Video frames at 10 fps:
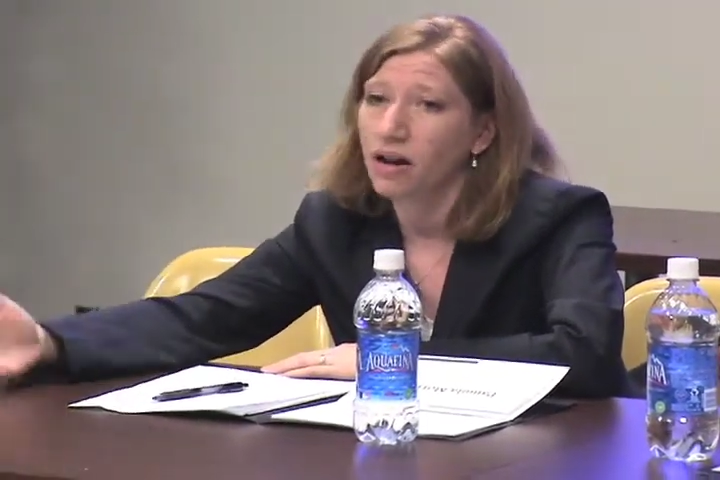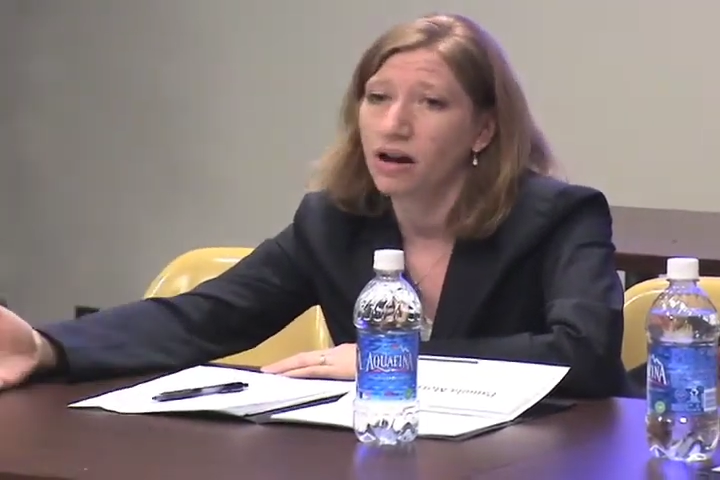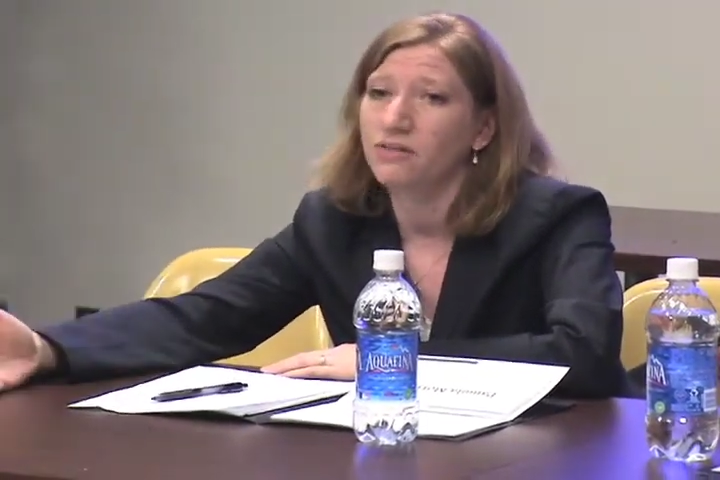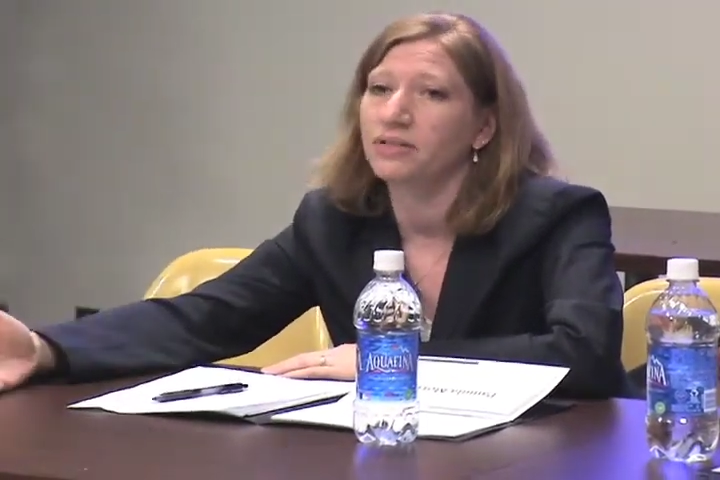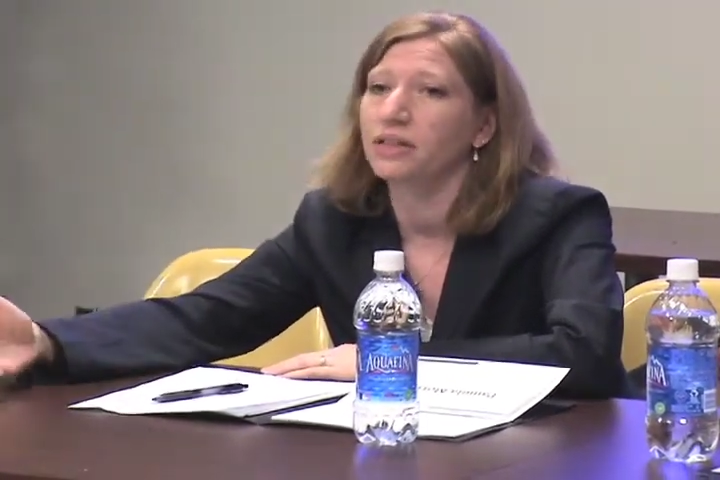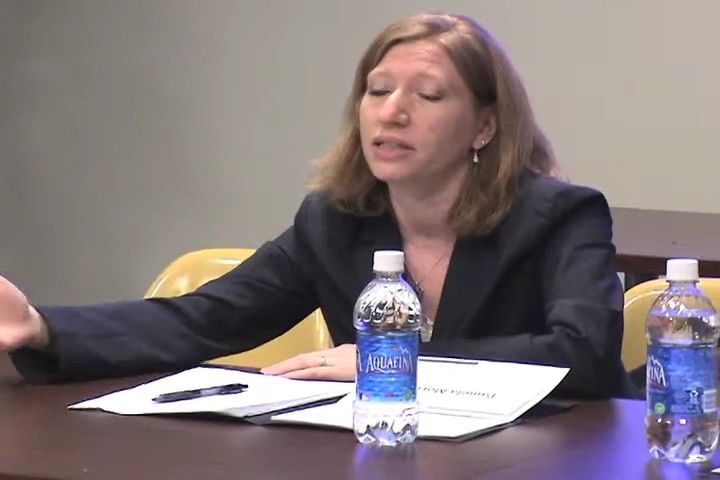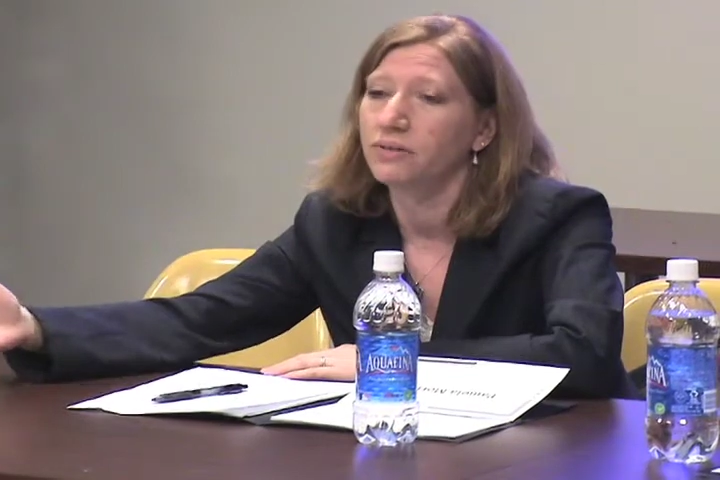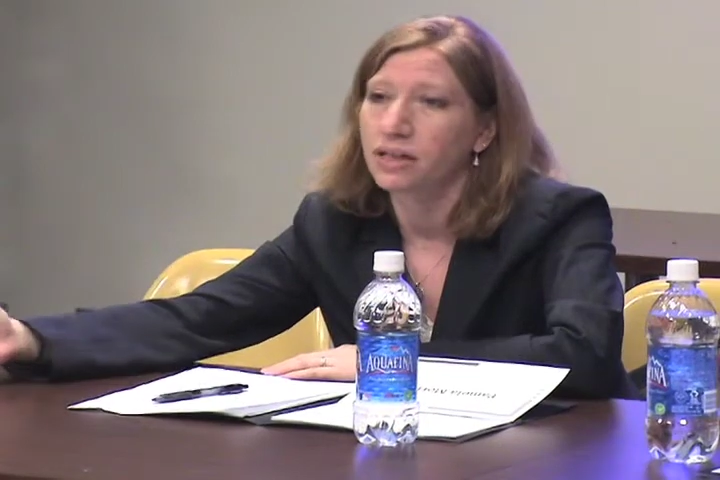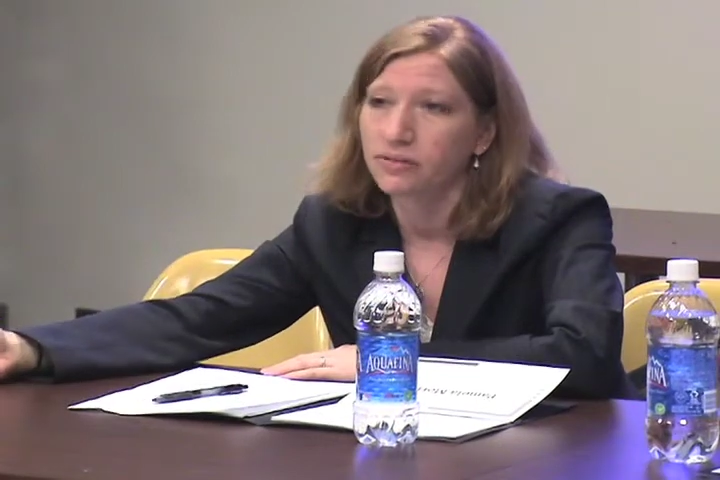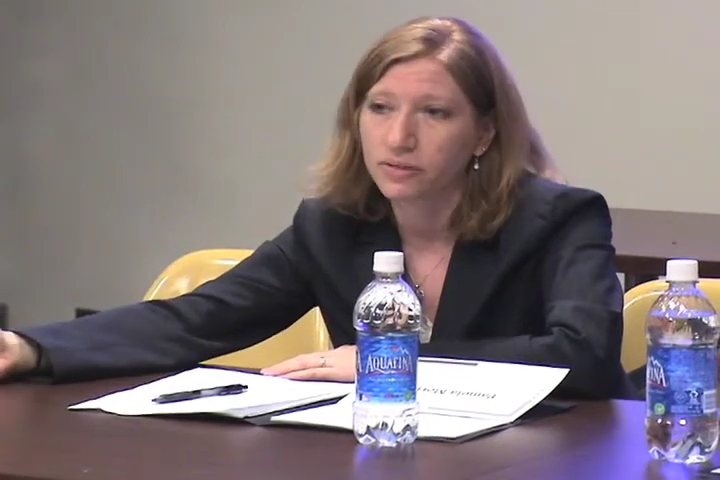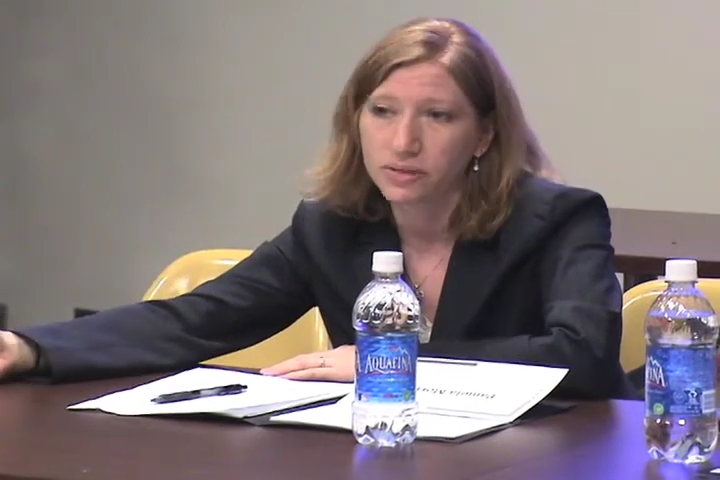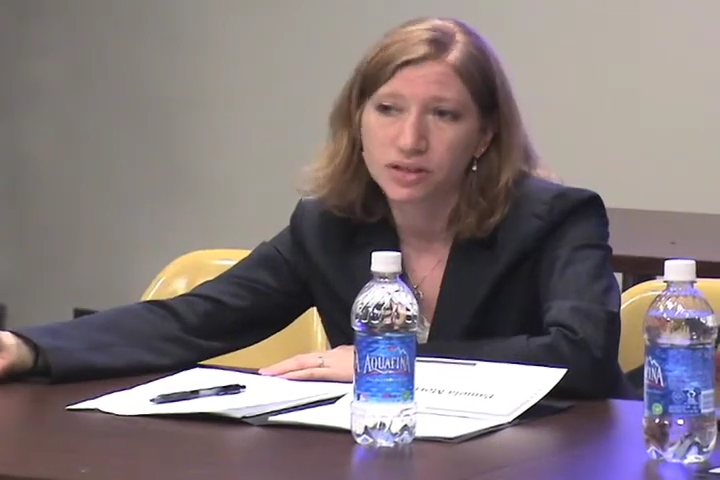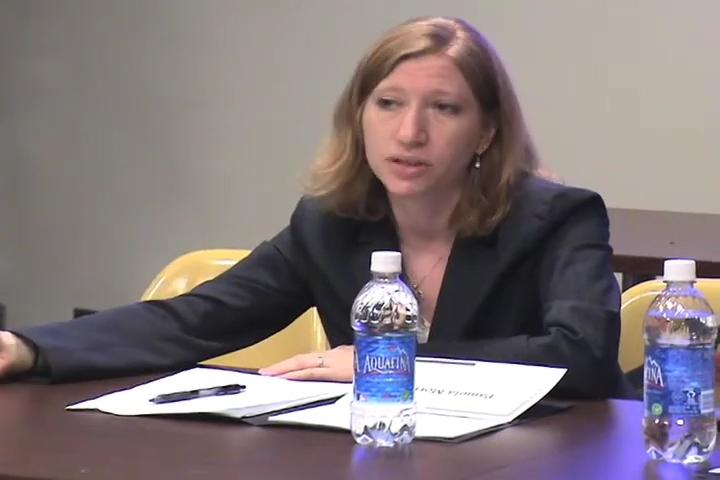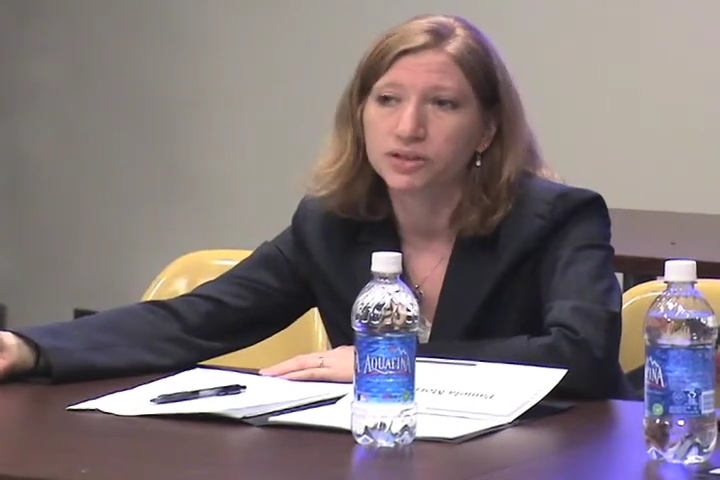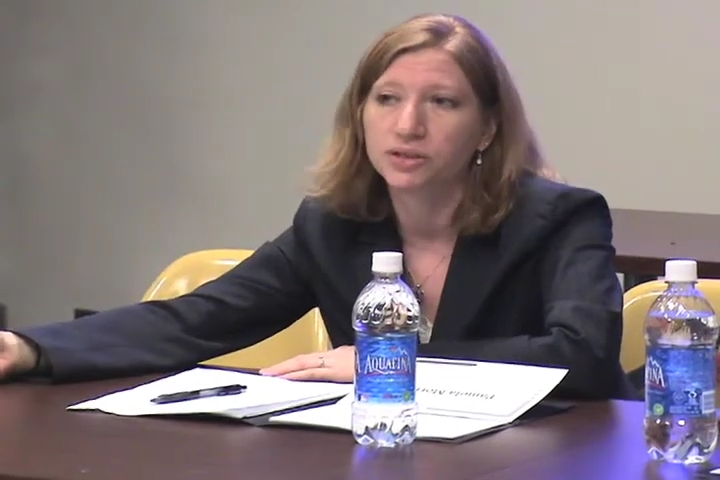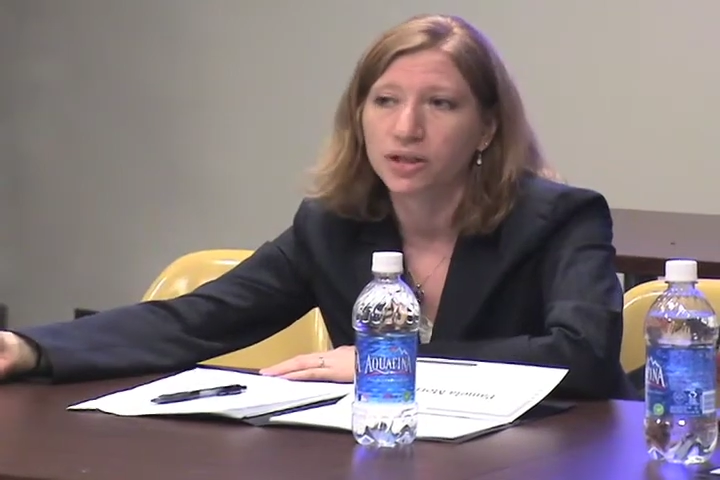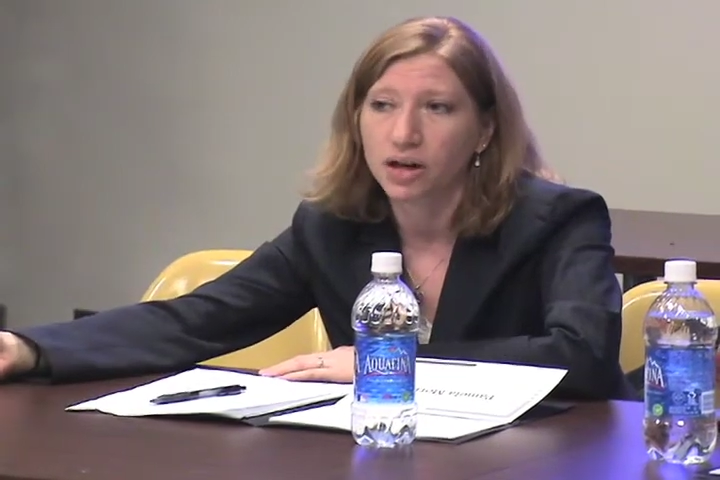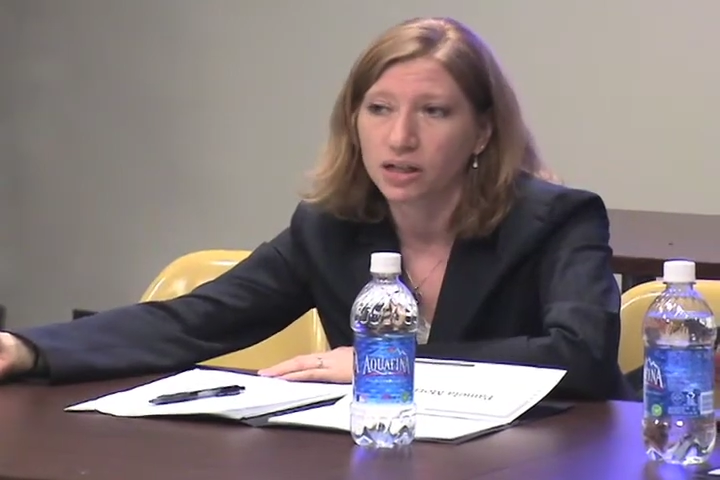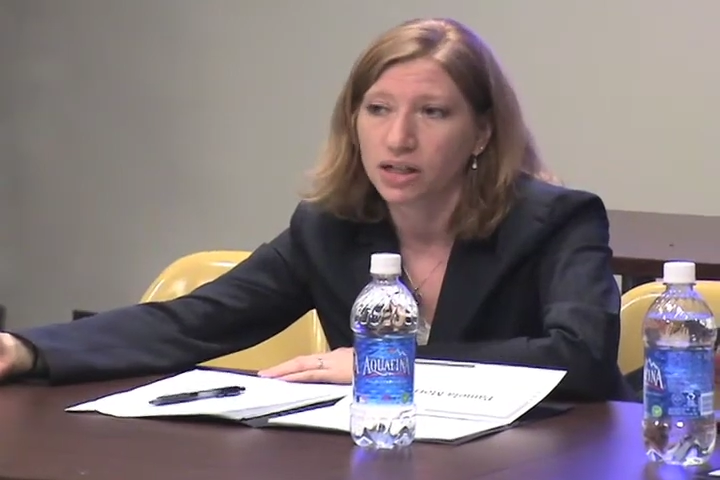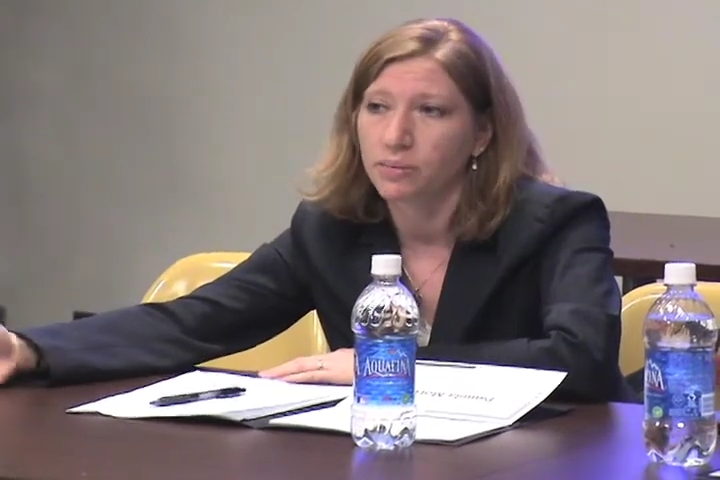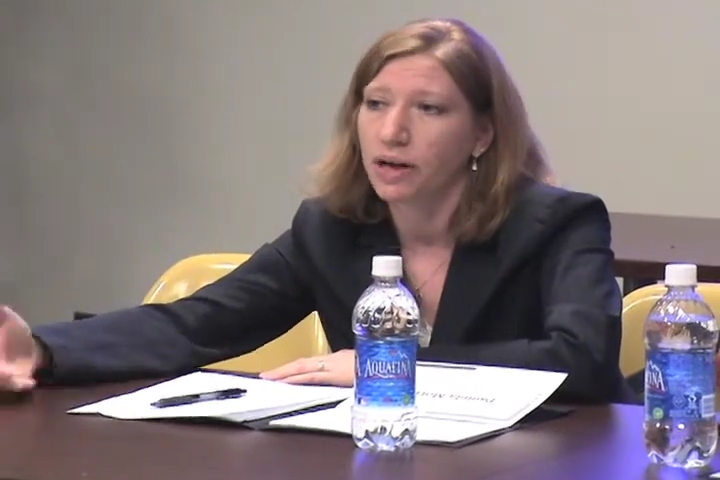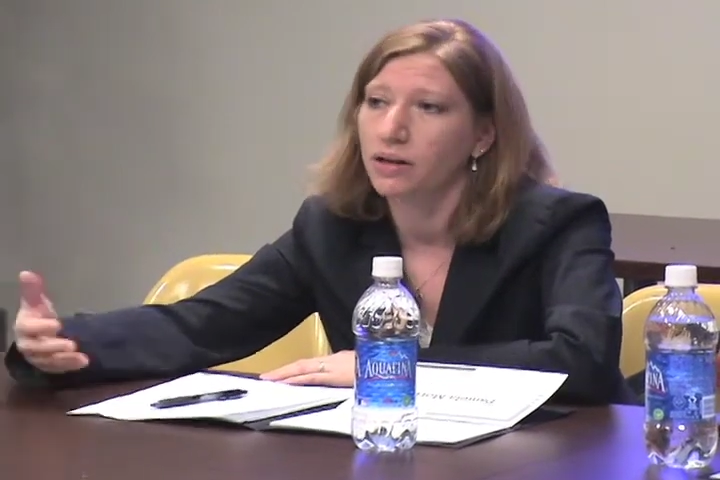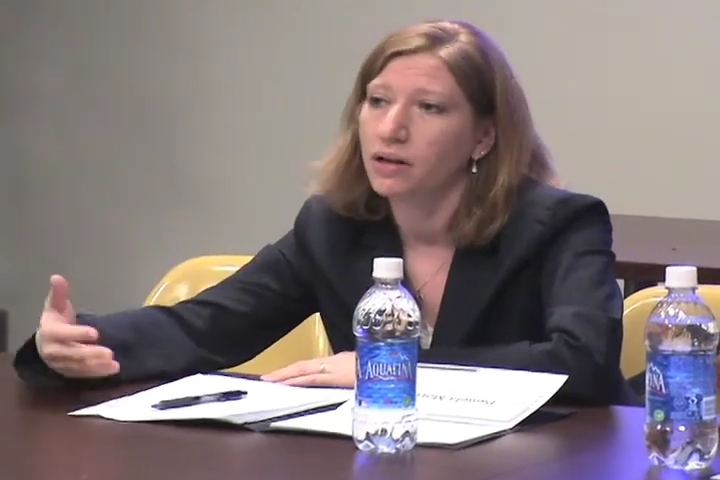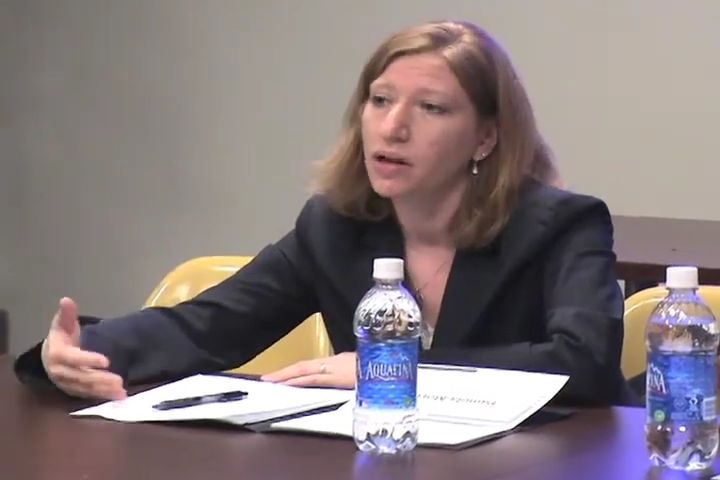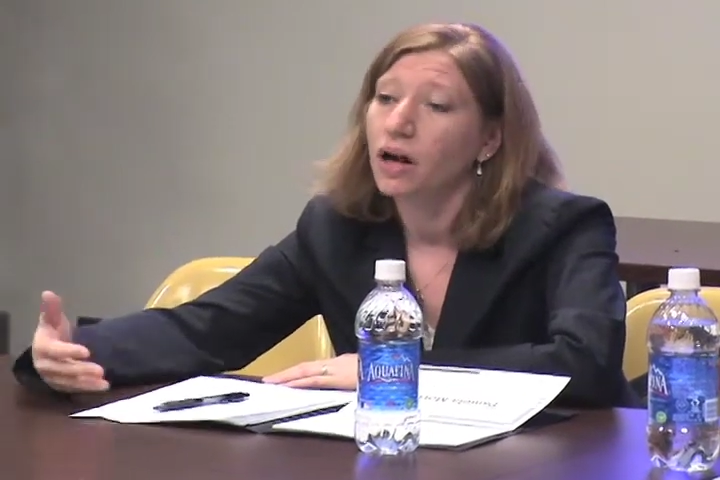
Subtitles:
confident that whatever results you're talking about